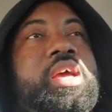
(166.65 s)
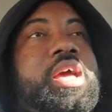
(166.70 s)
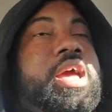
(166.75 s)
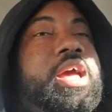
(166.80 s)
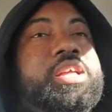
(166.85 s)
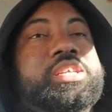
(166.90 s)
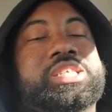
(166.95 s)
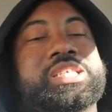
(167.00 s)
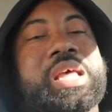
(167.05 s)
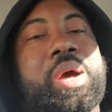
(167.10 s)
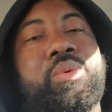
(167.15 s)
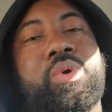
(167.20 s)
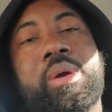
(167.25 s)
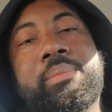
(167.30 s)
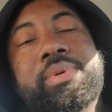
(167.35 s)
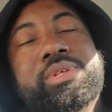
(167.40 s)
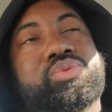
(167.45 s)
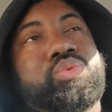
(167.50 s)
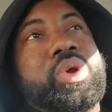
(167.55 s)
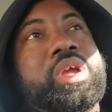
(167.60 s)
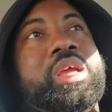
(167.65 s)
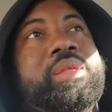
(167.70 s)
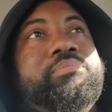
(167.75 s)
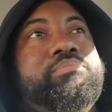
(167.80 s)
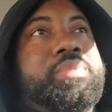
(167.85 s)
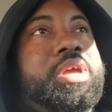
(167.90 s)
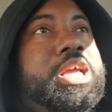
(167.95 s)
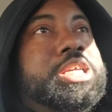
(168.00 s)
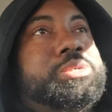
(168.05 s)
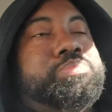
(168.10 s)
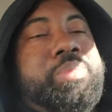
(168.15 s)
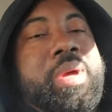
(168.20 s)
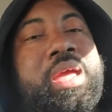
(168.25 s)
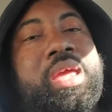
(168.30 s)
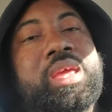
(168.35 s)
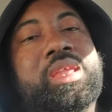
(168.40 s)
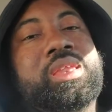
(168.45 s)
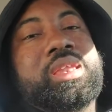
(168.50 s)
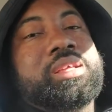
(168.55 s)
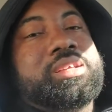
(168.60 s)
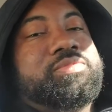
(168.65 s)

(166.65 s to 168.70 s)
And somewhere between me speaking,